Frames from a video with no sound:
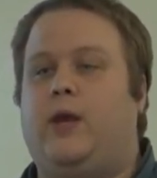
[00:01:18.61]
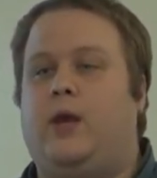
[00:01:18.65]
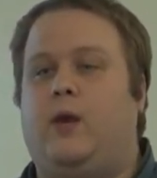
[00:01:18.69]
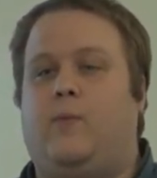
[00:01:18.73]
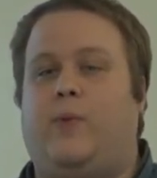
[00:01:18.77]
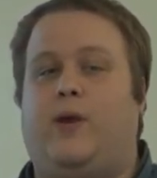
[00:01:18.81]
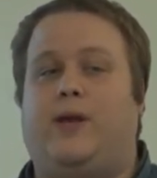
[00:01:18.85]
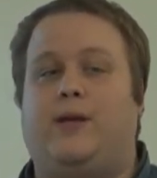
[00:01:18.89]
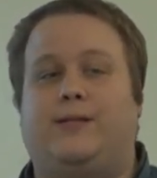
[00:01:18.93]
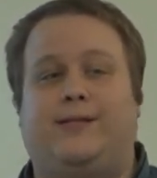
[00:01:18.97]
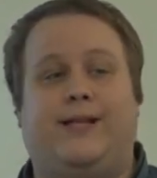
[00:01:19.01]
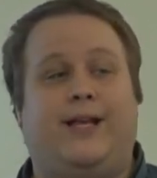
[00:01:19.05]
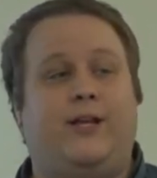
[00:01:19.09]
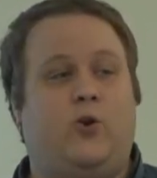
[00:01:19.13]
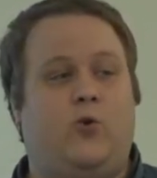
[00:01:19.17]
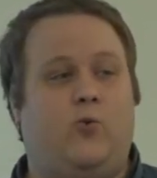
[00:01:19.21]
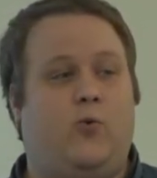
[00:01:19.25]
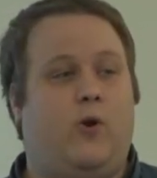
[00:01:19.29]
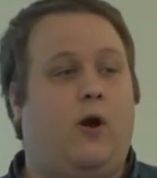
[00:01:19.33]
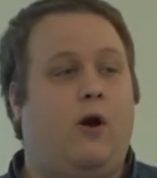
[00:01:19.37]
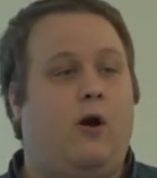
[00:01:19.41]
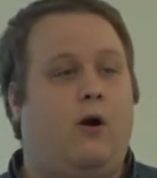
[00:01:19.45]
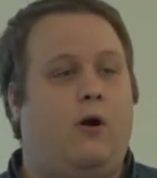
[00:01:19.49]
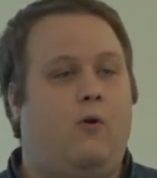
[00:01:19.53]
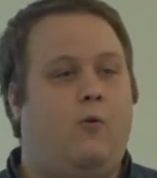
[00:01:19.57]
Because then you
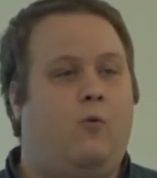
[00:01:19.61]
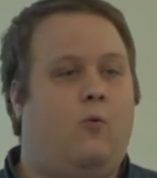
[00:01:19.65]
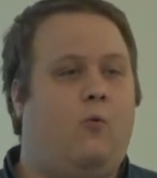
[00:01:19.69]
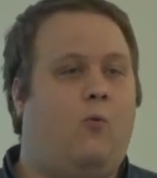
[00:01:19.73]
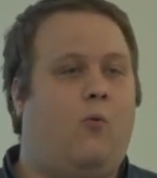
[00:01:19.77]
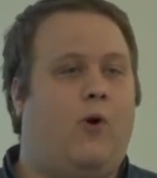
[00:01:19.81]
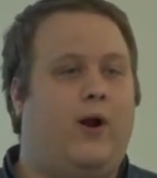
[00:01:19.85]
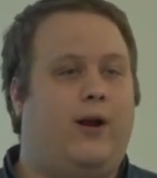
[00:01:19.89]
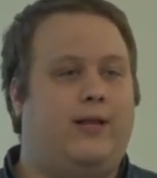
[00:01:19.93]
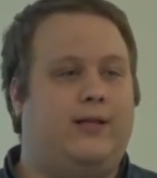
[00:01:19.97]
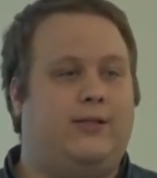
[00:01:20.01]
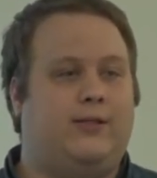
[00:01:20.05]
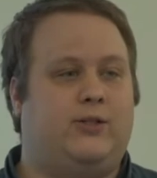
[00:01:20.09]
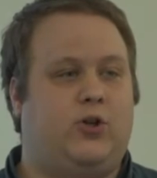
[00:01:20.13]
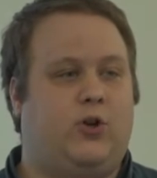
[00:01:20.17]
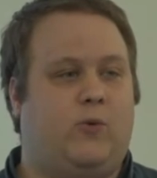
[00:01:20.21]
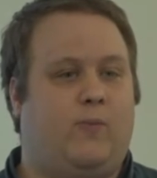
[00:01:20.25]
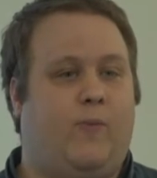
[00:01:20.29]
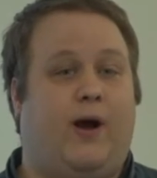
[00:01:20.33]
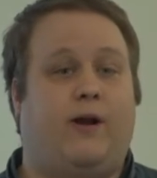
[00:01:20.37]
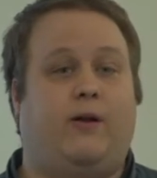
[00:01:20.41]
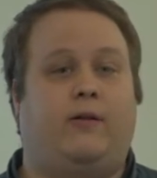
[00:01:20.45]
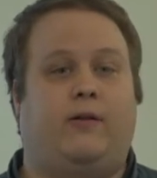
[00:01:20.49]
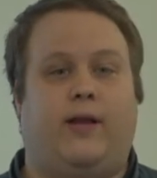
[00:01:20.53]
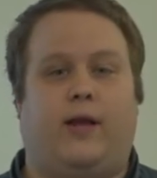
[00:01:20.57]
know what is your
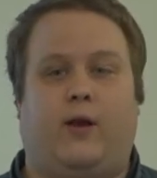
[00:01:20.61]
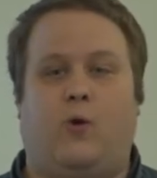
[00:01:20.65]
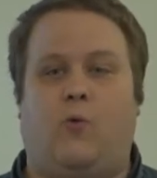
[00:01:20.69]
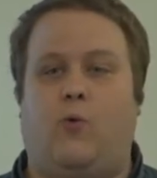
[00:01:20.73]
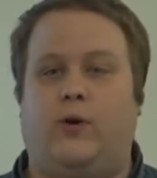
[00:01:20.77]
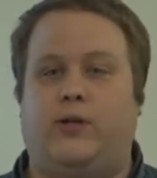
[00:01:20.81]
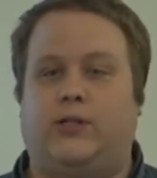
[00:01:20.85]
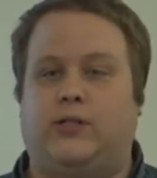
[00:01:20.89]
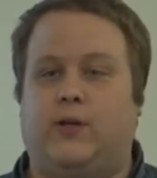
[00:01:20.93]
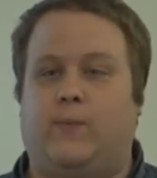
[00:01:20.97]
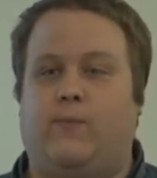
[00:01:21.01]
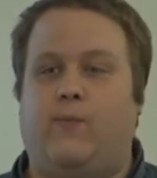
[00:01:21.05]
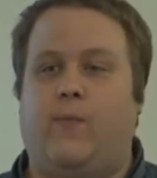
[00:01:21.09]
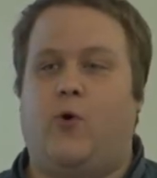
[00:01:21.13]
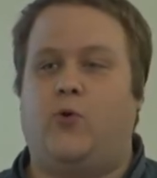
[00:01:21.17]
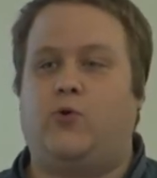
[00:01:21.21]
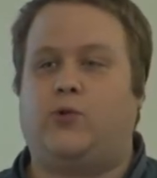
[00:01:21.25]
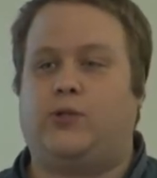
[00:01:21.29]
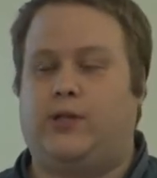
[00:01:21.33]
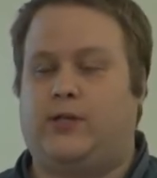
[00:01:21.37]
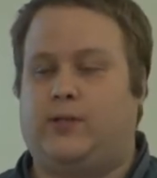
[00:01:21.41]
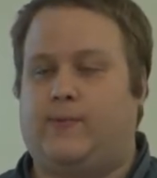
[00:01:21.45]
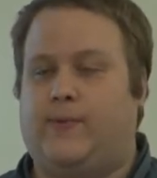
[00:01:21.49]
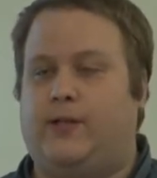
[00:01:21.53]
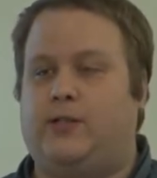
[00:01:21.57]
bottleneck, what is the
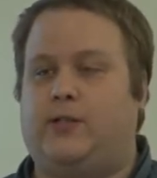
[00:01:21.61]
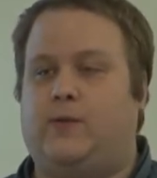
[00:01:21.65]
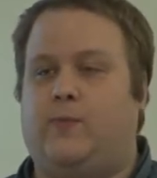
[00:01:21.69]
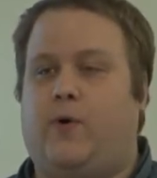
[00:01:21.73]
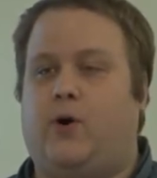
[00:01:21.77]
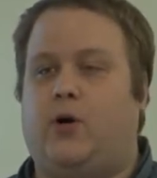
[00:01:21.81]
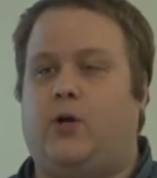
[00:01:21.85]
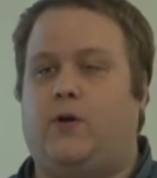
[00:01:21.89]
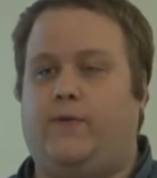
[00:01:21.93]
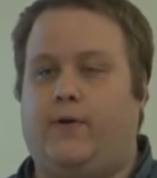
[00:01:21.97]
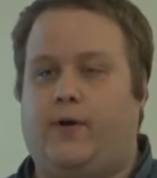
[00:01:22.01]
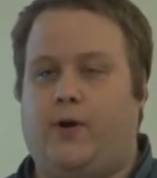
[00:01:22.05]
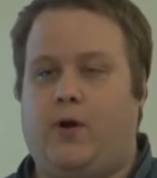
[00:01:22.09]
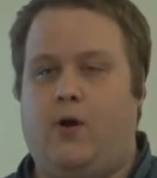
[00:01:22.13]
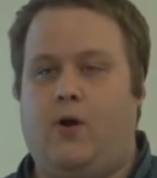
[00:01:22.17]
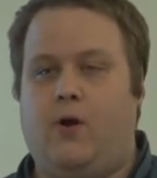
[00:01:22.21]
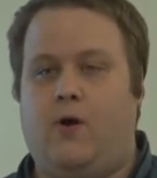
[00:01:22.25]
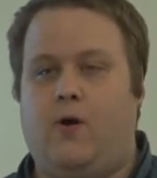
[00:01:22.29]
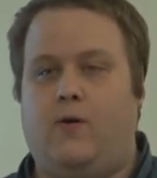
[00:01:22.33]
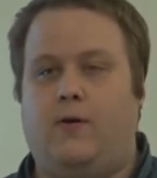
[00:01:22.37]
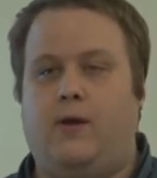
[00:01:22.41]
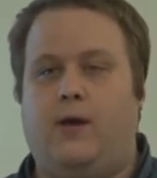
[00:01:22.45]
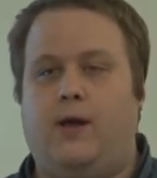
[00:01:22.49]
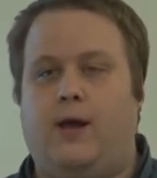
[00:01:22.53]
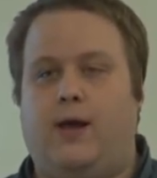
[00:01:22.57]
most expensive part of your
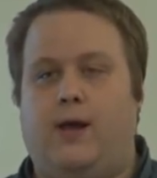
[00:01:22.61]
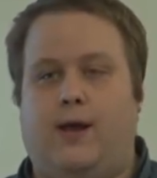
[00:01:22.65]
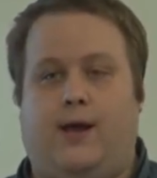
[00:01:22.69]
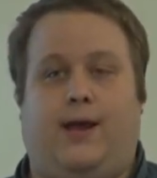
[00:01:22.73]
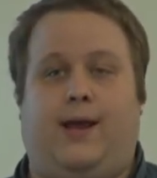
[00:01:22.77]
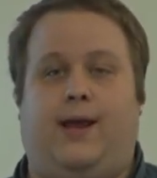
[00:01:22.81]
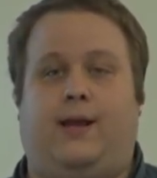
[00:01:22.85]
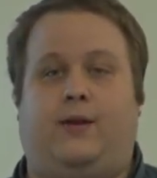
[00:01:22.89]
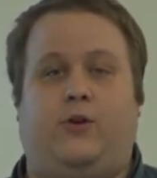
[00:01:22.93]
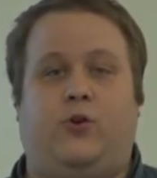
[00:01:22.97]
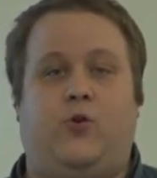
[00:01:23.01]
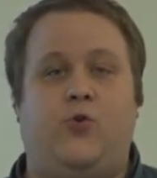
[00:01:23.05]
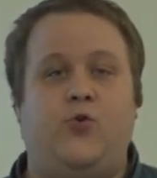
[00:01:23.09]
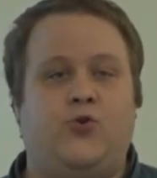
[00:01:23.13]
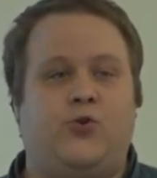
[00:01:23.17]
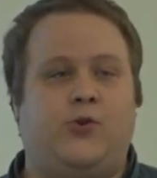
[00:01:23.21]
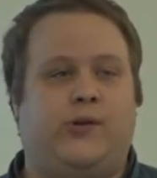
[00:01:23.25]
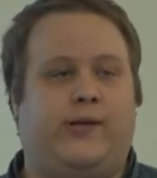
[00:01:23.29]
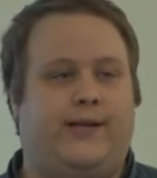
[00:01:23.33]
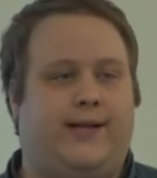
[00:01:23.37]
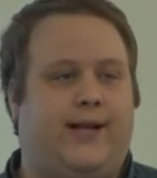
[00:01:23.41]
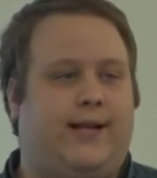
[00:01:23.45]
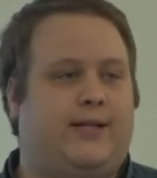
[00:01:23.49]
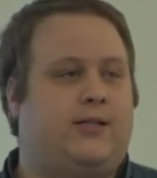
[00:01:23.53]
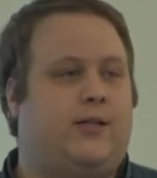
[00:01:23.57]
code, and
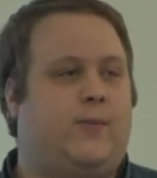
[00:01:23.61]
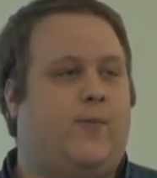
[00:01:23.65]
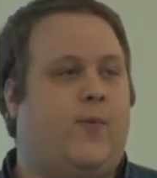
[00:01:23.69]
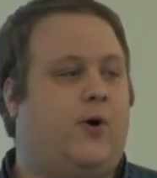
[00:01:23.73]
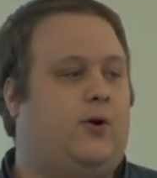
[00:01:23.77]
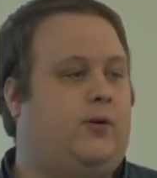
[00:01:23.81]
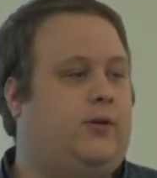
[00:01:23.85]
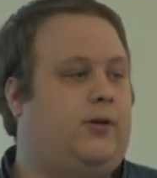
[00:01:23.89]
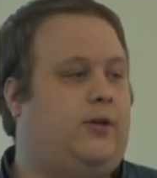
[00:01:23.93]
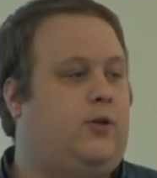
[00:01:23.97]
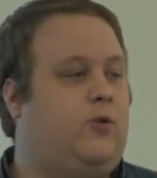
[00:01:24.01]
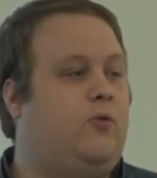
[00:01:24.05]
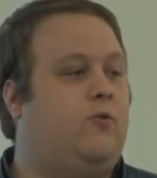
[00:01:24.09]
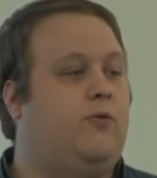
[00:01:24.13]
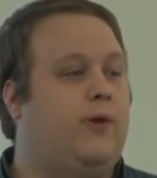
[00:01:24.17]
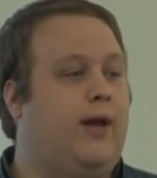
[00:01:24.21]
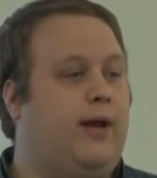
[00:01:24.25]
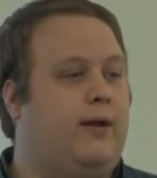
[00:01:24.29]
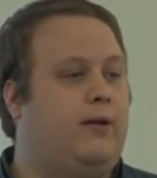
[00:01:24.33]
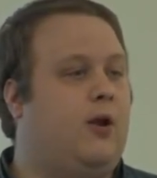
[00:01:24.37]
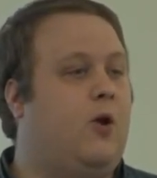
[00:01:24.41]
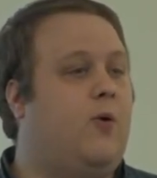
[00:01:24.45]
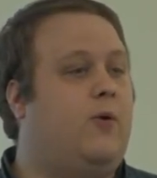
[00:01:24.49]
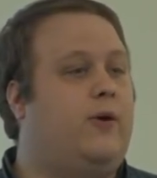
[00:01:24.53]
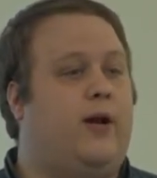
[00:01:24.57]
usually that's the part that you
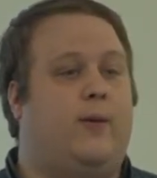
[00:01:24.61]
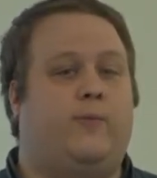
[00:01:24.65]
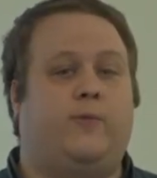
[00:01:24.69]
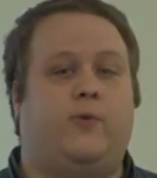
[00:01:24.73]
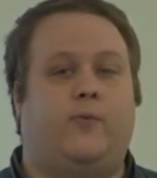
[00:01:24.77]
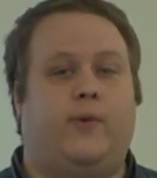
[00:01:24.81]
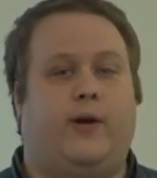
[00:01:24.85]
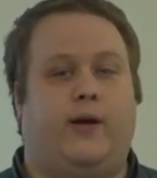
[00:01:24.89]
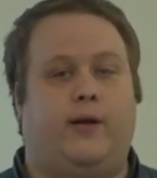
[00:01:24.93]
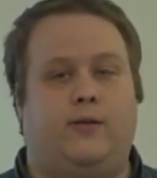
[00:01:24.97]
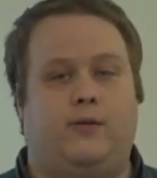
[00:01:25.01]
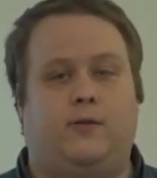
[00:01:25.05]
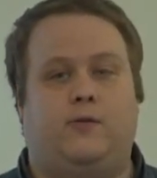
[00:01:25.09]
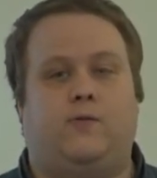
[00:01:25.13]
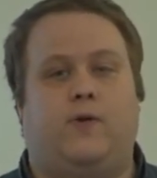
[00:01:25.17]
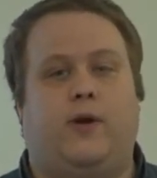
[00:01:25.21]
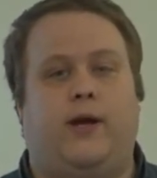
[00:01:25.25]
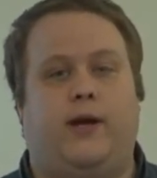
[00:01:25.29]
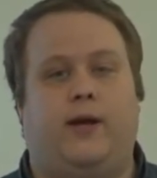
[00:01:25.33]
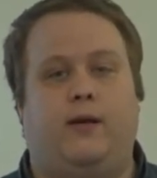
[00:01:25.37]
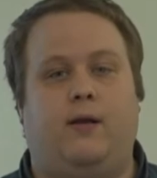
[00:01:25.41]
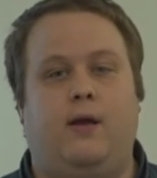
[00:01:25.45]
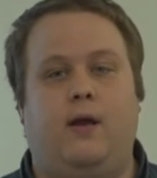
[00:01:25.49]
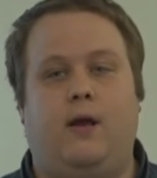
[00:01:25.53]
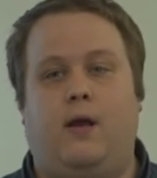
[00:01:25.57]
then go and optimize,
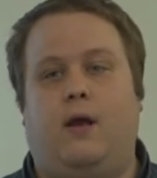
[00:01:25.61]
right?